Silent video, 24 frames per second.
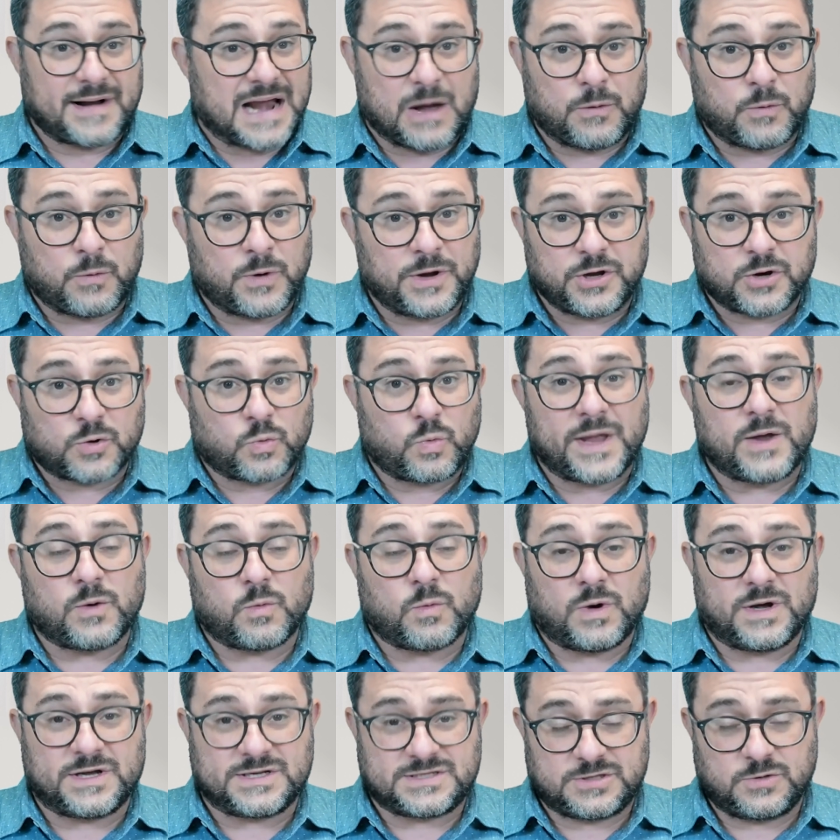that no matter how, what your
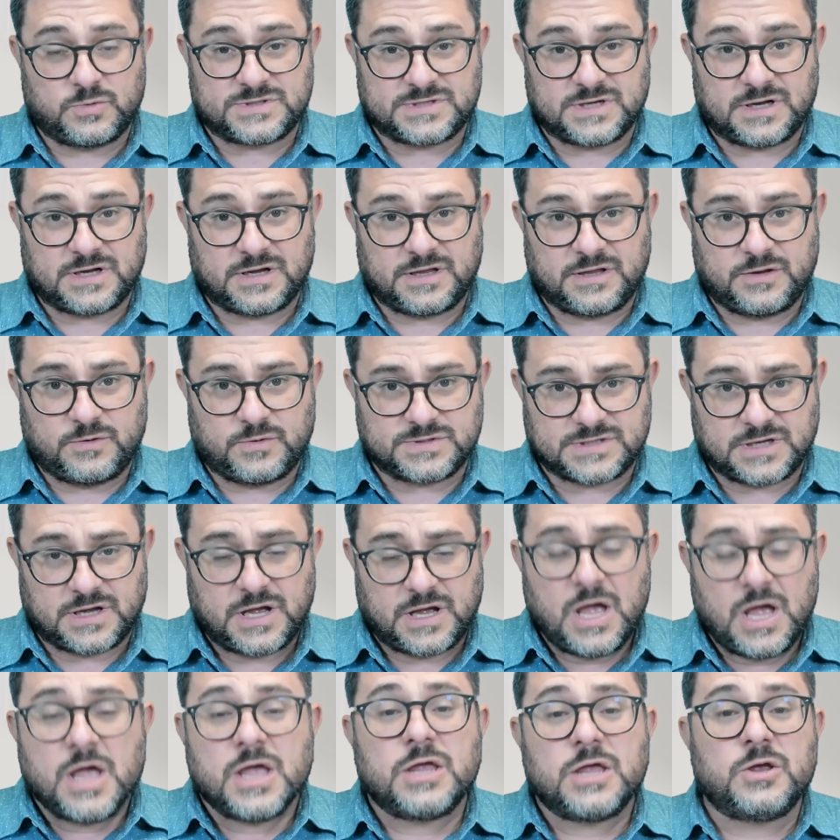weight was, there was a it was
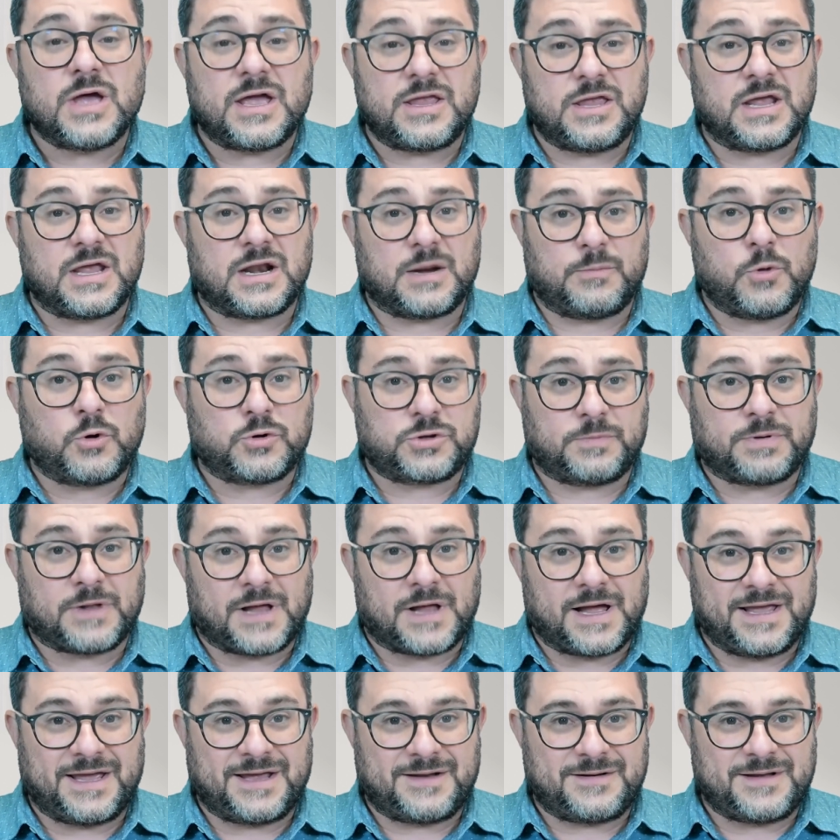a you, you, had to
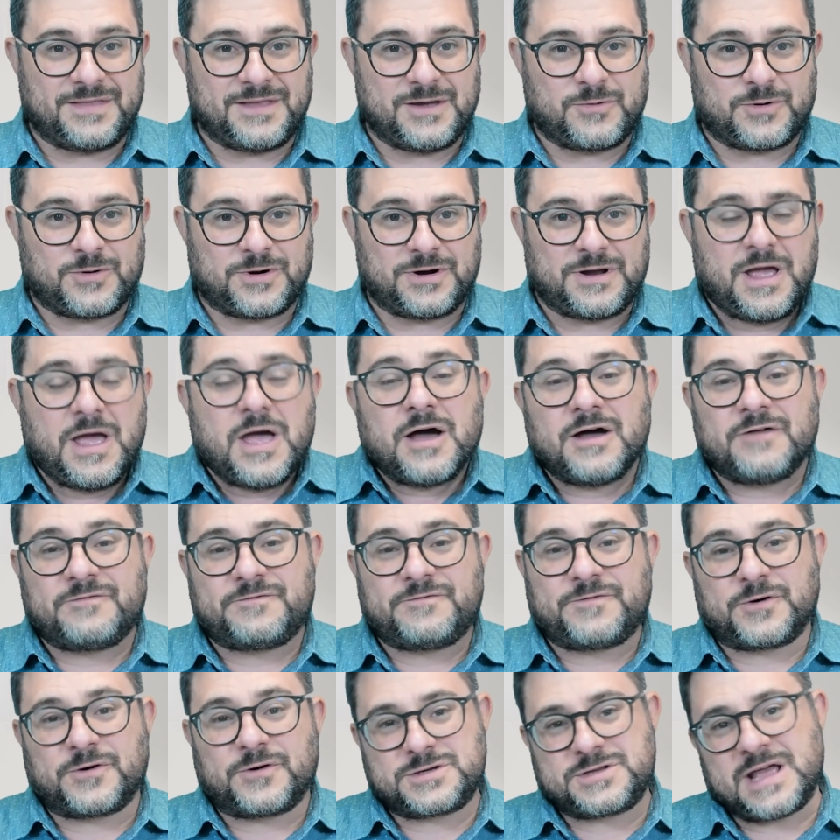multiply it, and they were
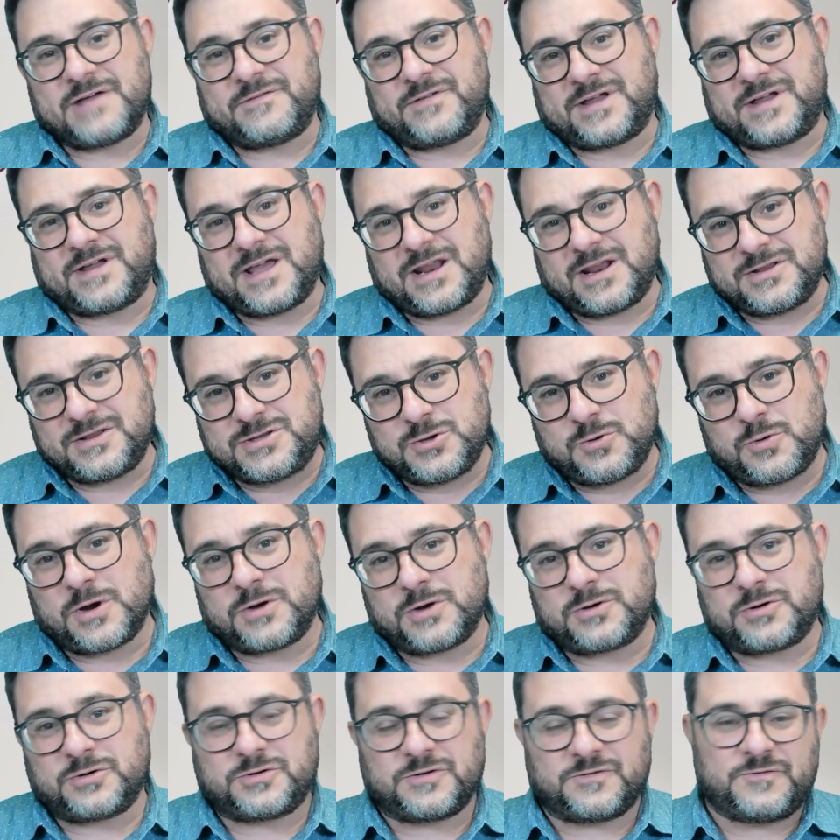at first advocating
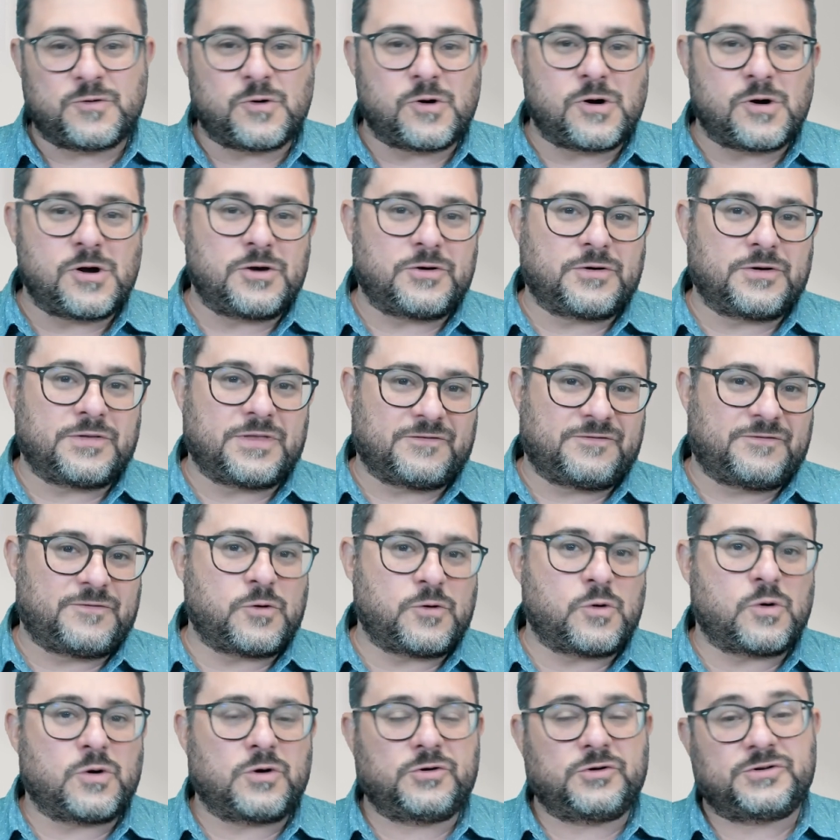200 to 400, then
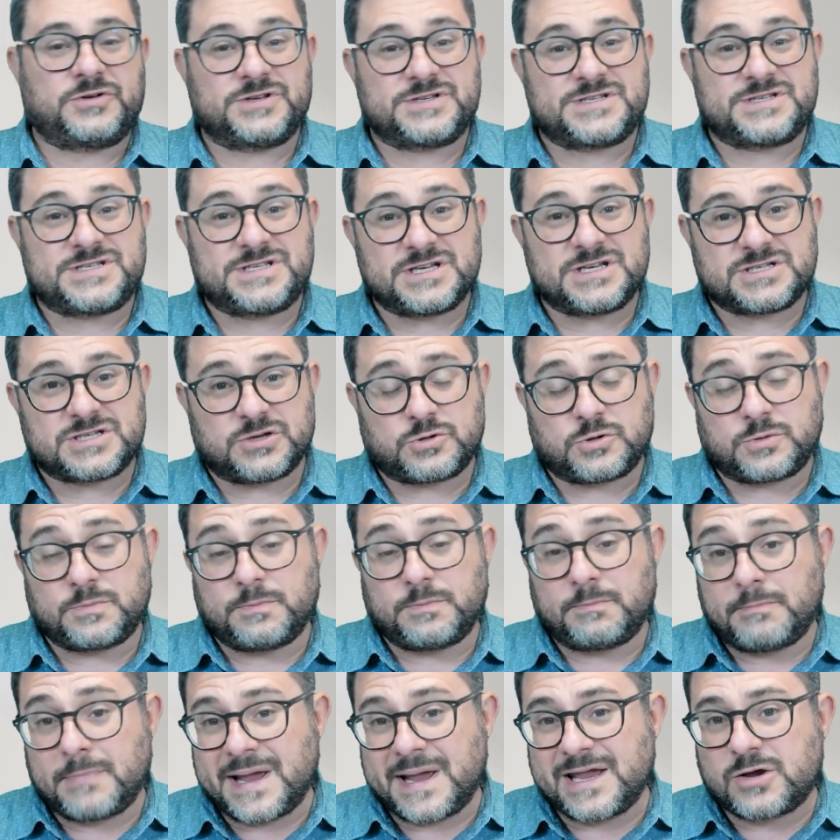400 to
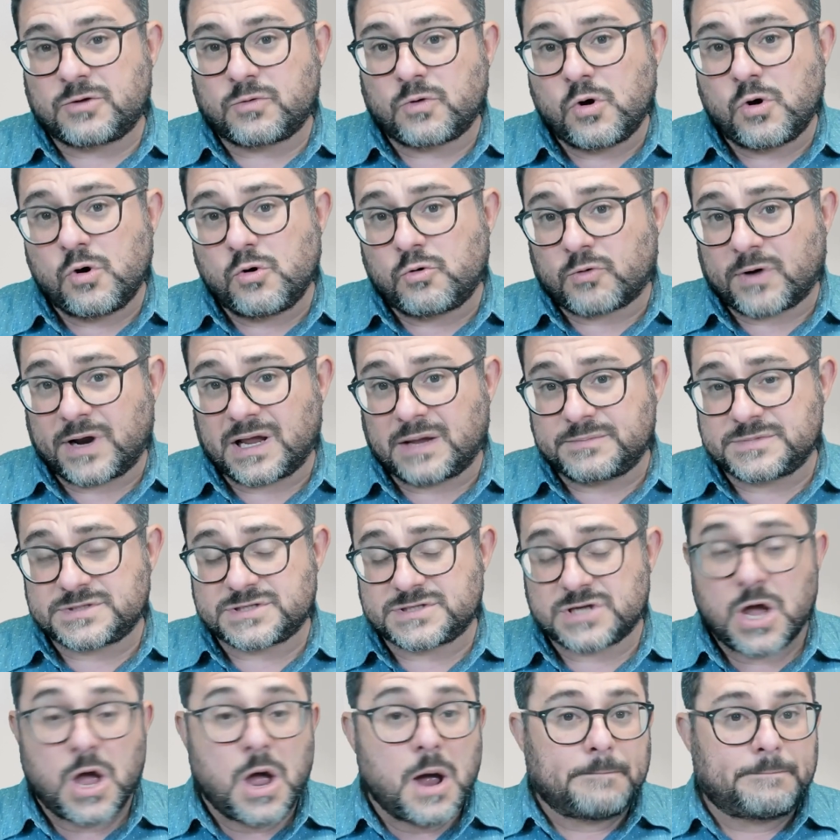600
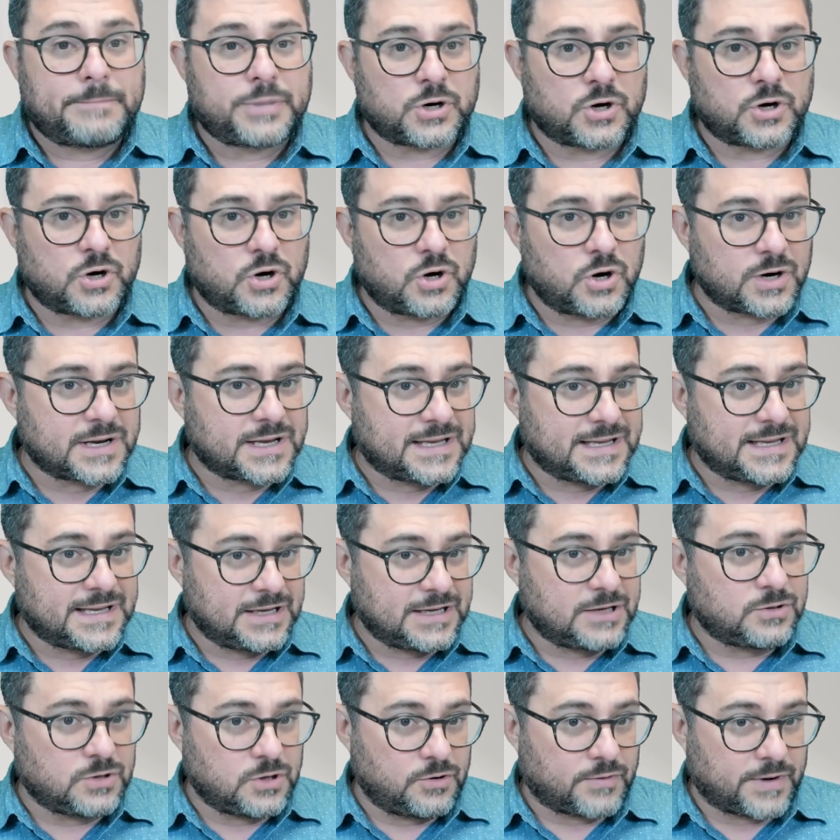micrograms per
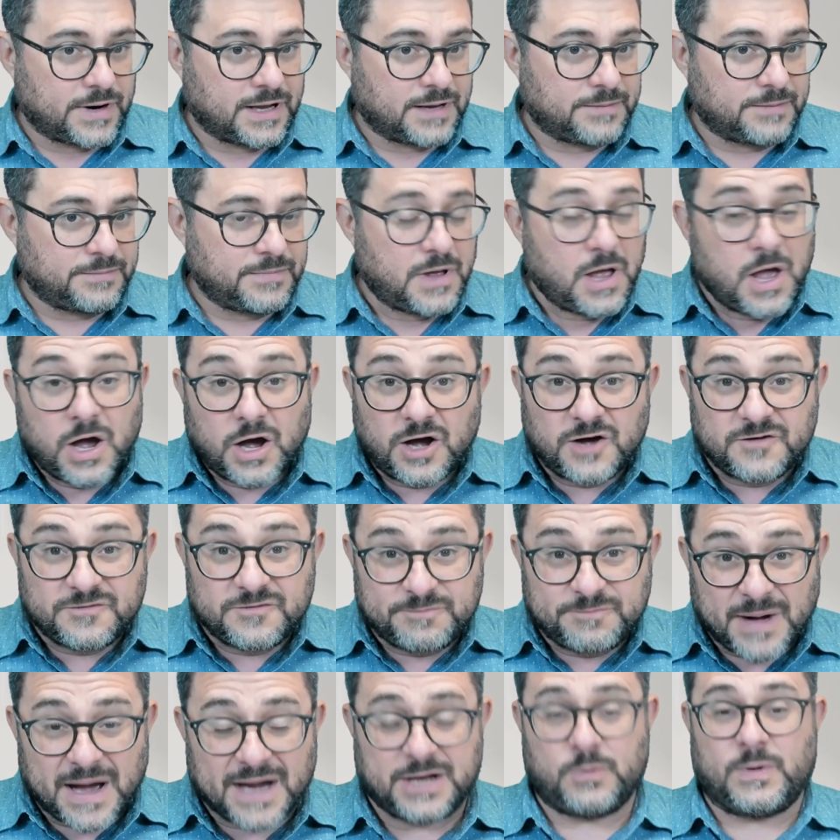kilogram
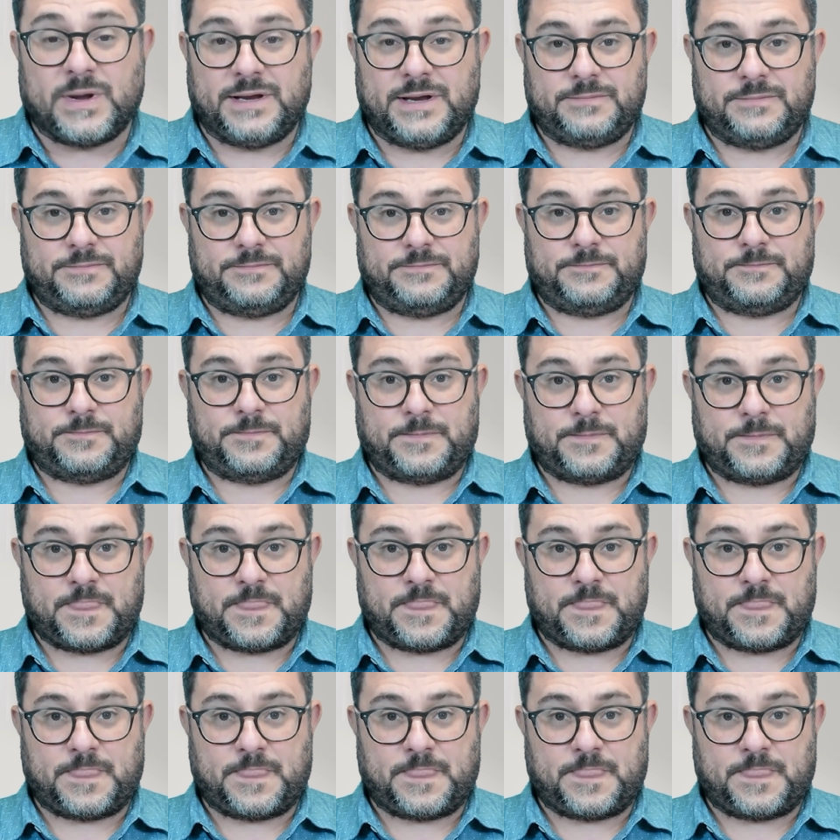of body weight.